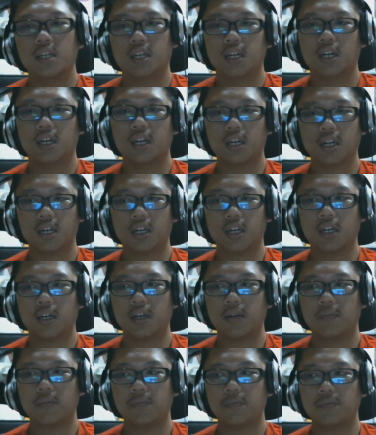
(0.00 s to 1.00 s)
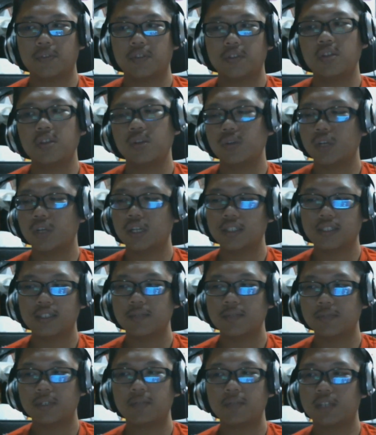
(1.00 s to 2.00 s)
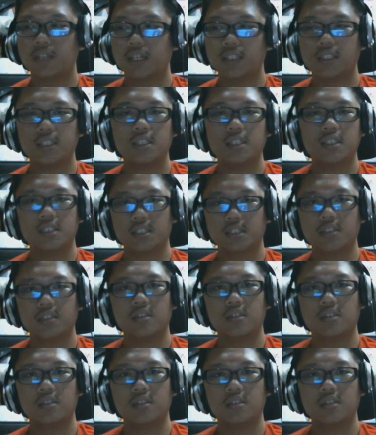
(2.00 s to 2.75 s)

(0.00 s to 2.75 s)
You know, and sometimes I need,